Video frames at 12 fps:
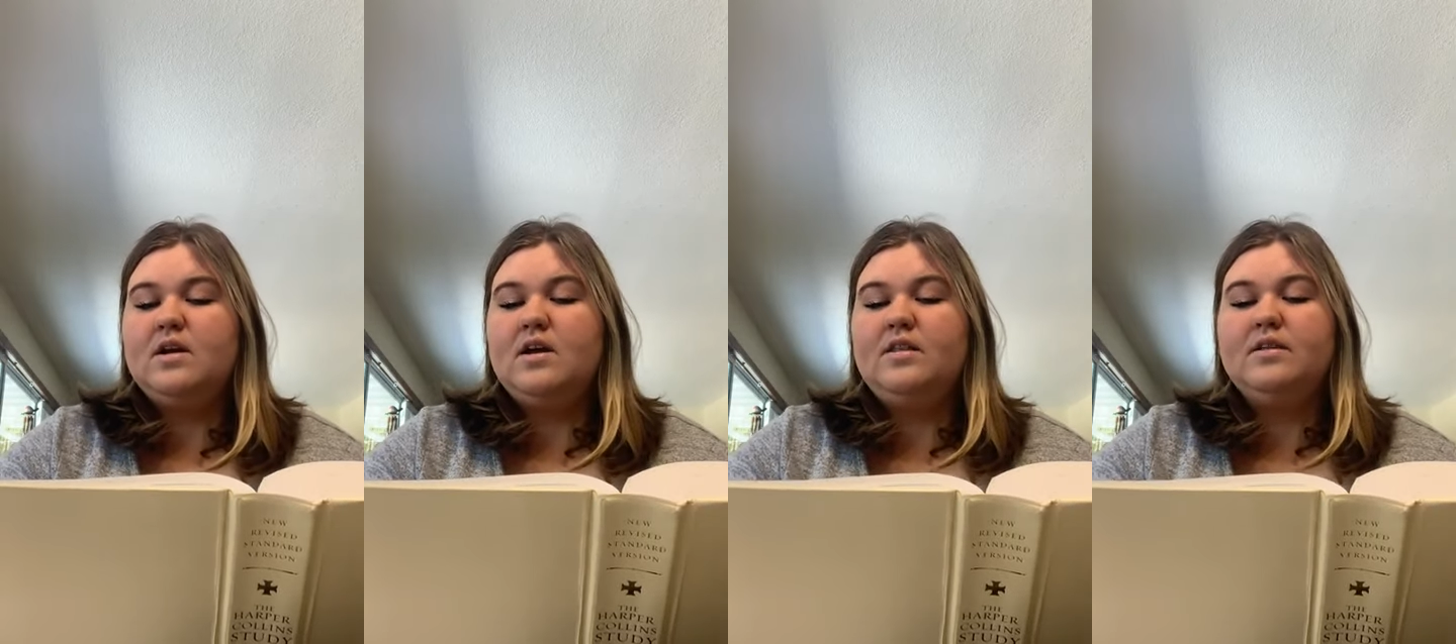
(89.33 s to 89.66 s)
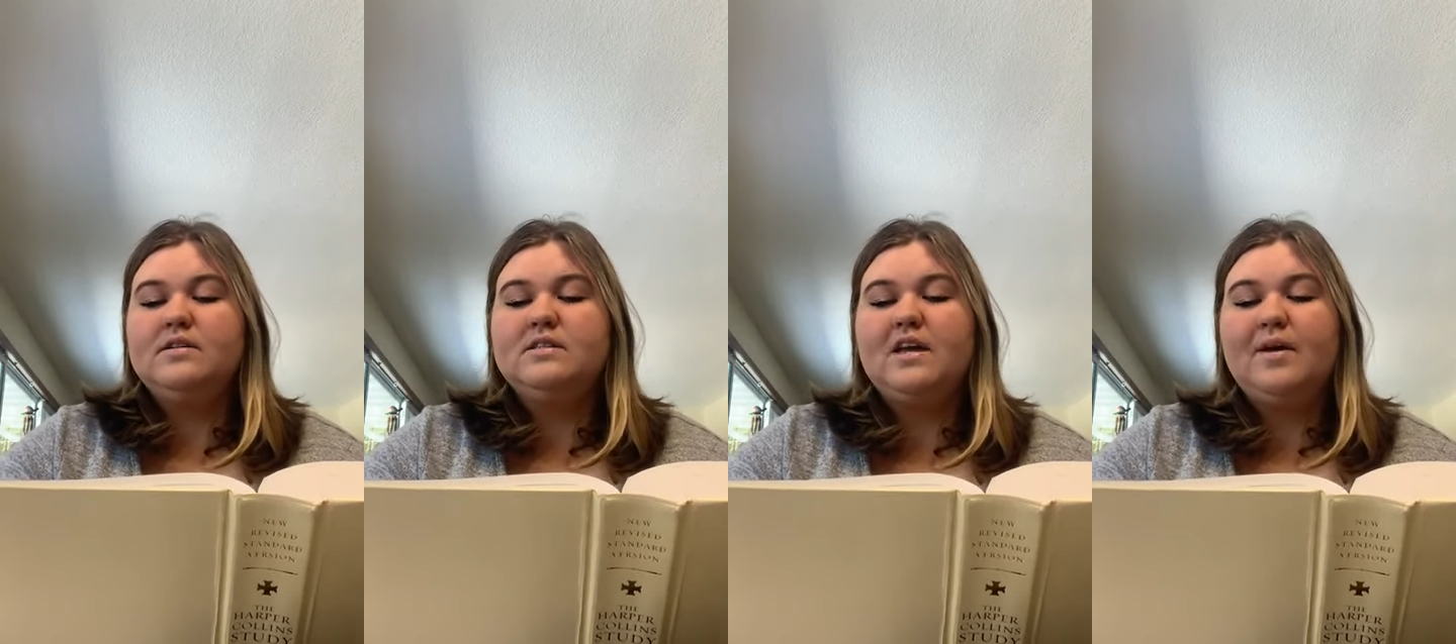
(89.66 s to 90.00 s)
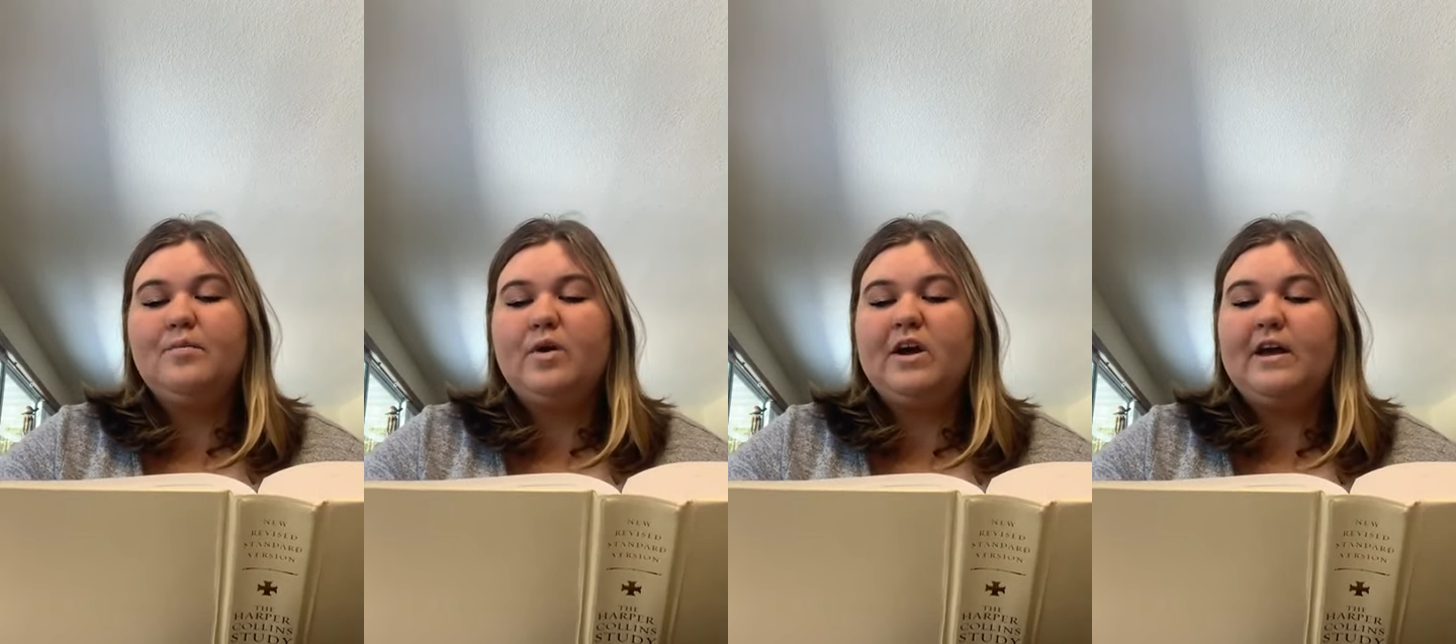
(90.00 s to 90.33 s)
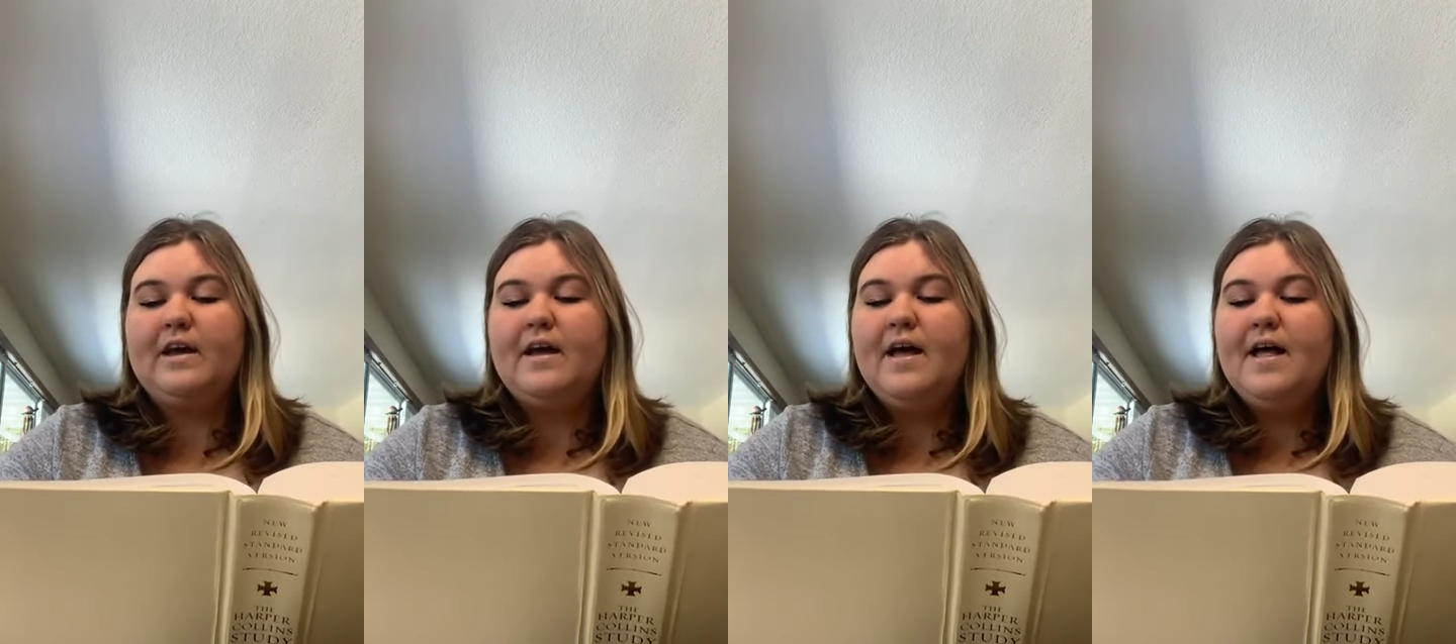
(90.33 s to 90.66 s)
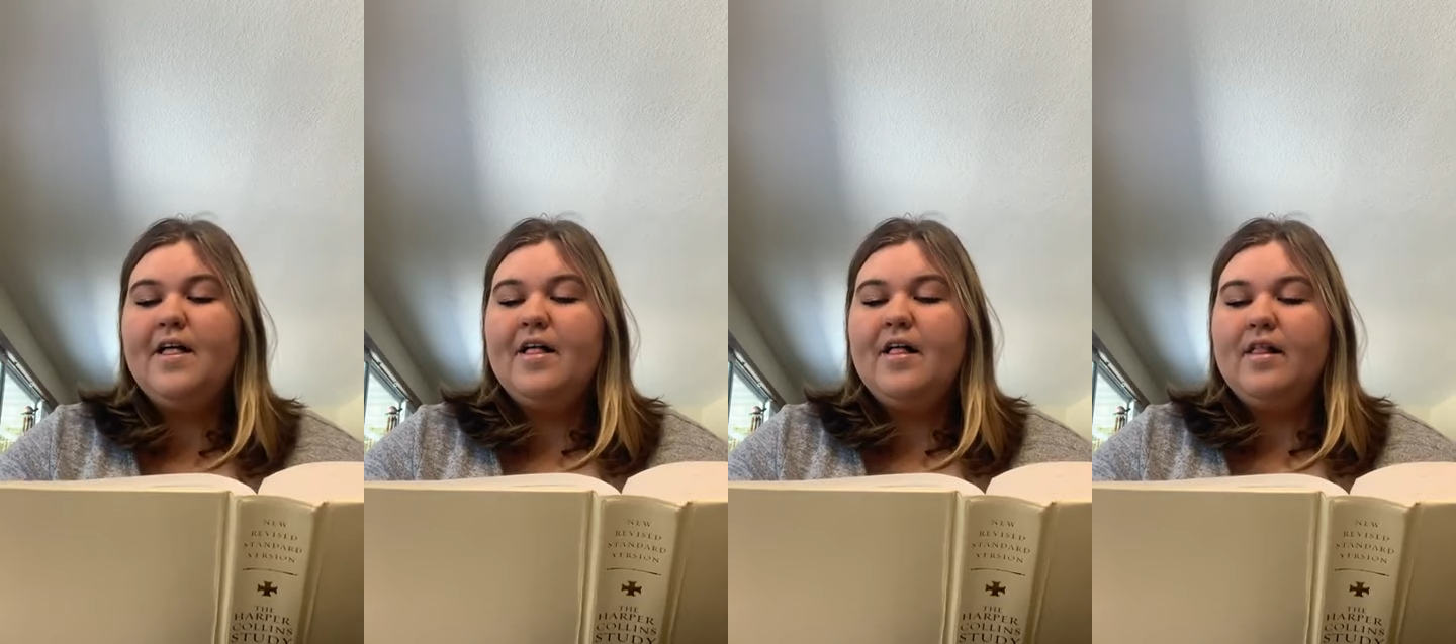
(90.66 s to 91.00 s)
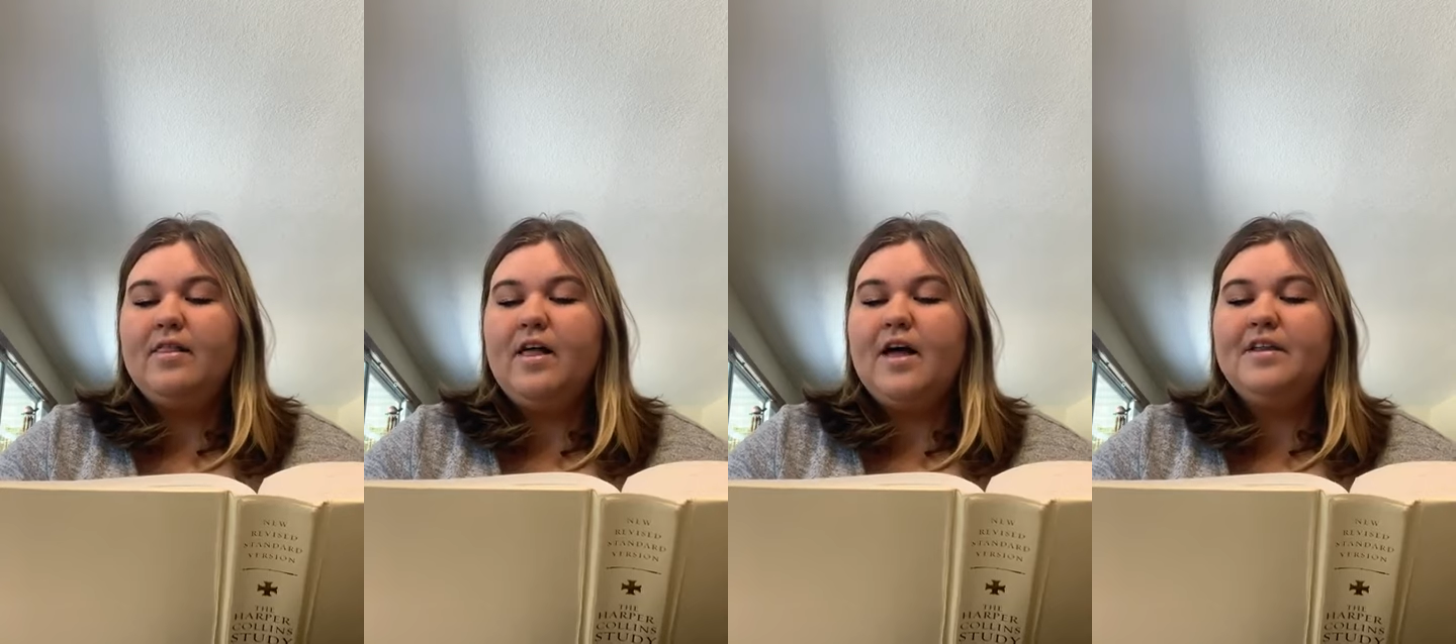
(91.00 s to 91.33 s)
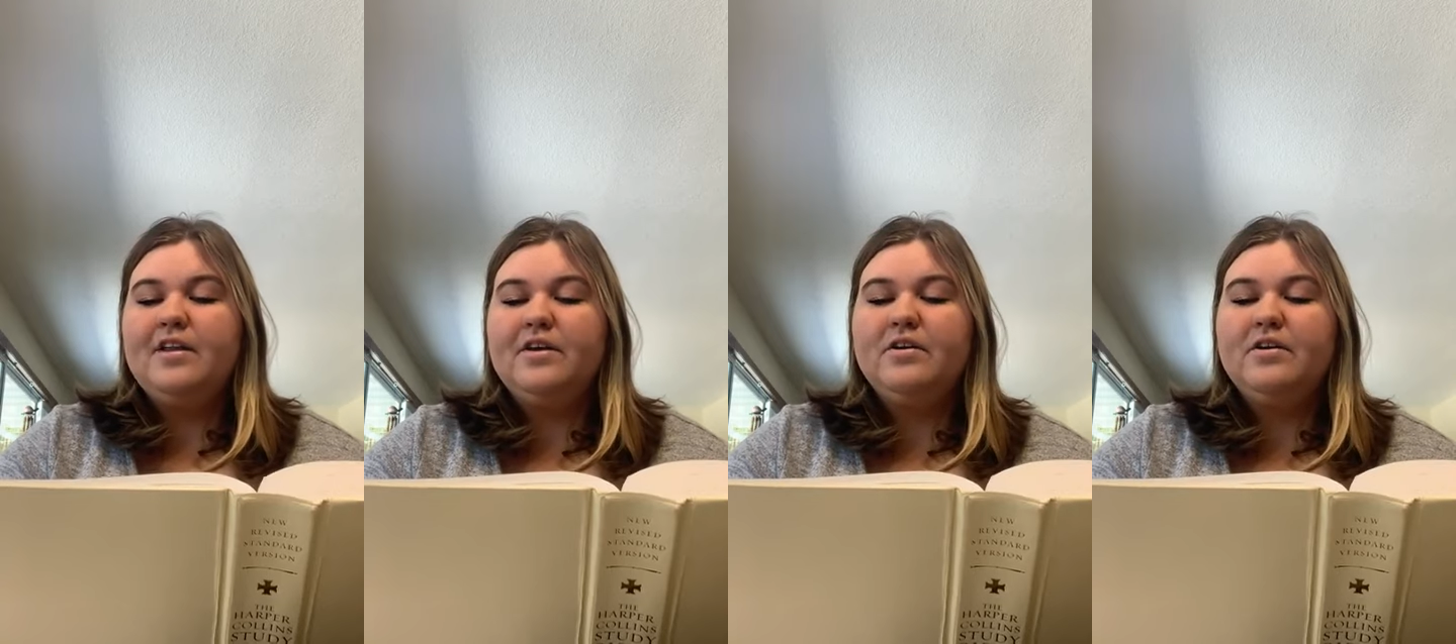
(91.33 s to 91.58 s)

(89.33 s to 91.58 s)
In the same way, let